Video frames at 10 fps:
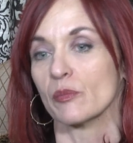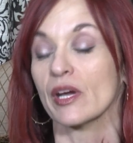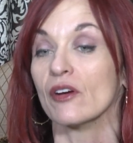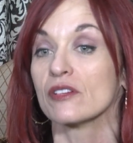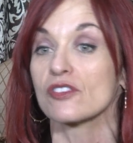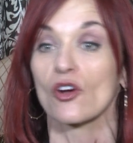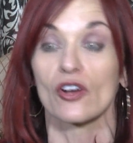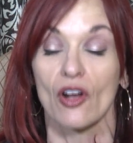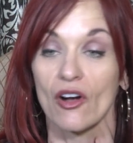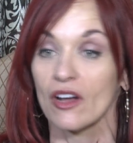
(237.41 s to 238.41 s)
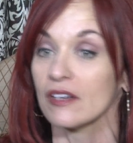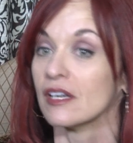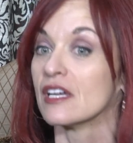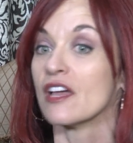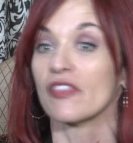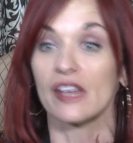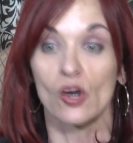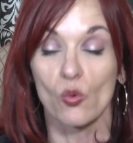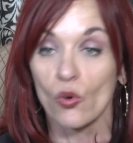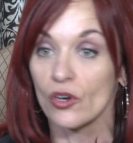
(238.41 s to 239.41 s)
The parents are gone, they
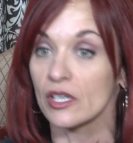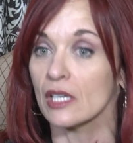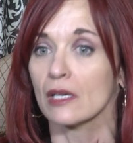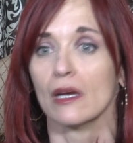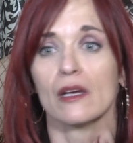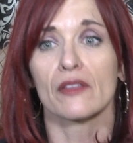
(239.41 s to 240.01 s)
are working,